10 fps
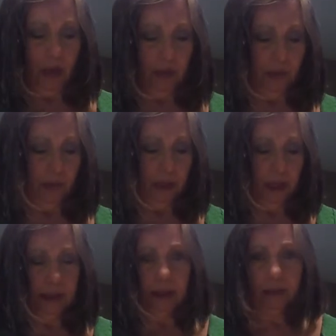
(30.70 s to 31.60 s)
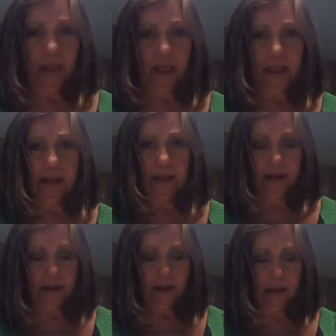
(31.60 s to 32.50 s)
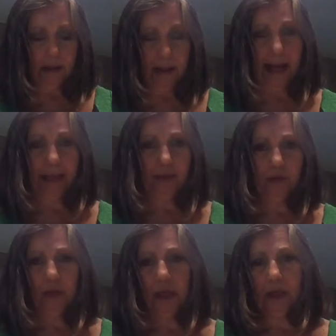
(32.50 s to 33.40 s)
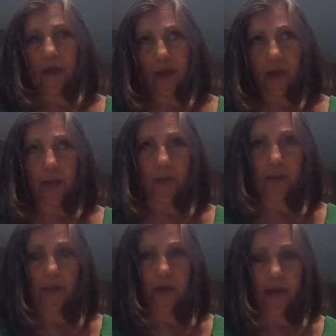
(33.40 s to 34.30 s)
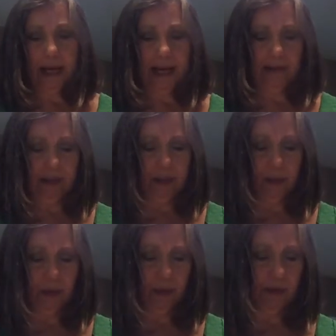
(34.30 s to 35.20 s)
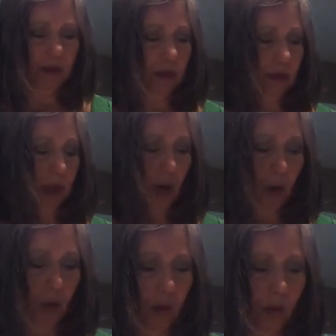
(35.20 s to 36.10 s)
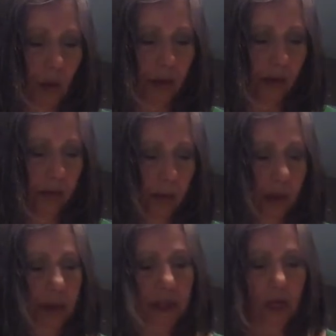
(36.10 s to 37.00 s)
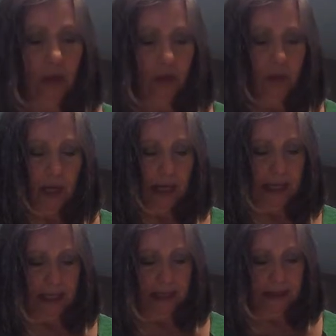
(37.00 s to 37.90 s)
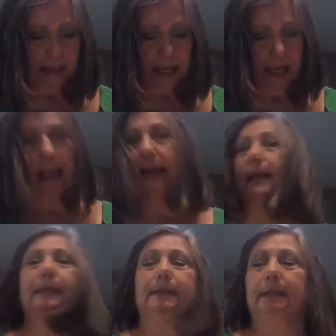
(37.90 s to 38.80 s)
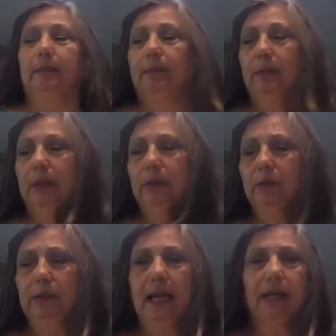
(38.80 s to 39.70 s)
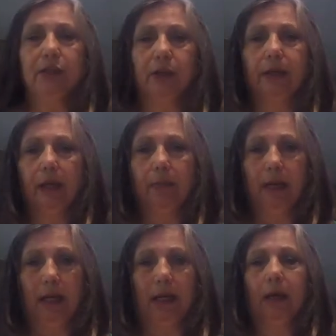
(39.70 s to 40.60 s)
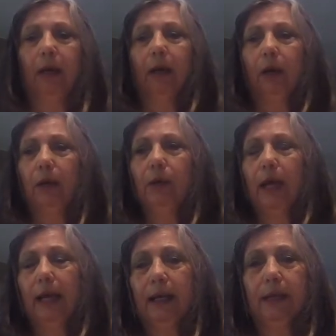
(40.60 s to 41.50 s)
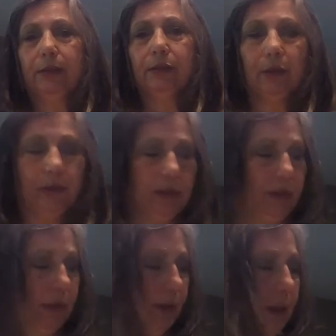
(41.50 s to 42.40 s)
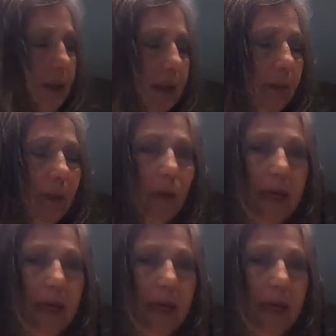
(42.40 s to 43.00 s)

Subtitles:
You'll need some yeast, a package of yeast or 2½ teaspoons of yeast, warm water of course, 2 eggs, and a little dash of nutmeg. Okay, so this is really simple.